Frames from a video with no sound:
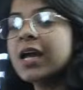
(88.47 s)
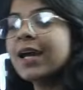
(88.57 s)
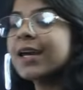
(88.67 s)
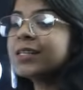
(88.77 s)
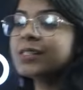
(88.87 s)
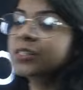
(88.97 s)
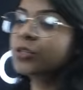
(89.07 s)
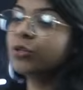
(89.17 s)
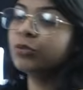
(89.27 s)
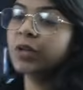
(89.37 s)
is
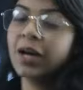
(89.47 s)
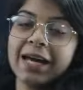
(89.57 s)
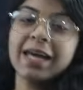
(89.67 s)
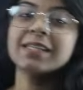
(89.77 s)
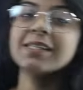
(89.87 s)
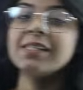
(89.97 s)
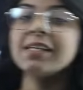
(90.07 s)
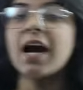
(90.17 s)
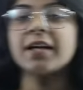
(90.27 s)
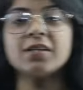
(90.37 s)
to do the
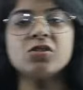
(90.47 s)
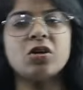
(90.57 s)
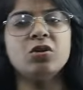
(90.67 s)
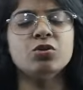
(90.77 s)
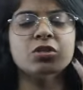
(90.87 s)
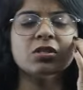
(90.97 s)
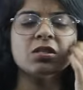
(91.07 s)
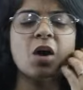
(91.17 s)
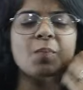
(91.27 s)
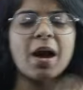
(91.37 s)
NCERT solutions.
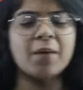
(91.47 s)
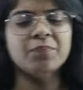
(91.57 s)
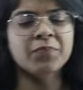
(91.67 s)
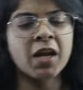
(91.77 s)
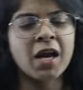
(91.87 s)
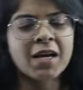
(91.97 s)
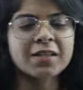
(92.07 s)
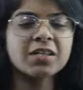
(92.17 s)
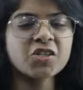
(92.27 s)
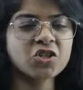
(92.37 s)
Now, ma'am,
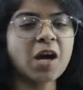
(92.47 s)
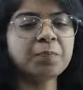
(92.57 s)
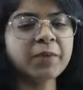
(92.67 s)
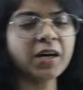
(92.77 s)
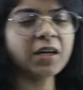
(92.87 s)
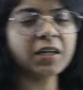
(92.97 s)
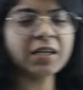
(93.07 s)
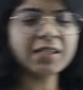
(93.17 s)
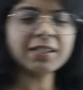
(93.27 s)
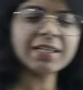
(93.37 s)
this chapter
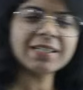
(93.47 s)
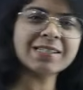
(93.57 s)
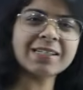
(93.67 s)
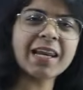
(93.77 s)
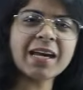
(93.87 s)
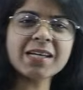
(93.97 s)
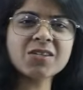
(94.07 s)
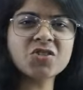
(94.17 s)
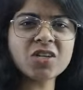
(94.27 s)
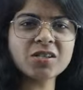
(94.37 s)
literally
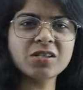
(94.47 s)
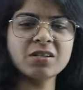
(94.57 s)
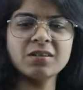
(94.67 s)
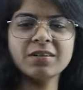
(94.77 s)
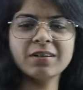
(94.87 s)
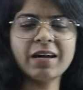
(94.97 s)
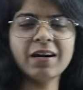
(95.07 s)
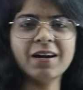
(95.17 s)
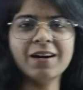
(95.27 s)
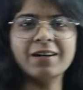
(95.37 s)
is just
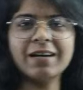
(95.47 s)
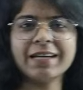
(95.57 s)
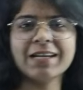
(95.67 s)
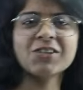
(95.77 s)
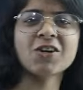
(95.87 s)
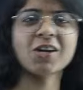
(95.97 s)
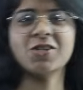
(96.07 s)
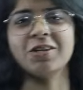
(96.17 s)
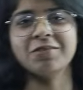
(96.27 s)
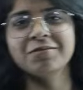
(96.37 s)
an
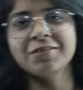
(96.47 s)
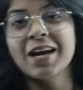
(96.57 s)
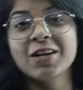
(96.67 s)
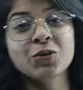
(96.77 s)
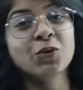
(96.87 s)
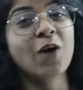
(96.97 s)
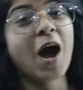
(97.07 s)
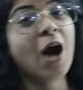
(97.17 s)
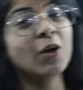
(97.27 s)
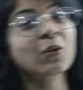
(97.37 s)
introduction to how to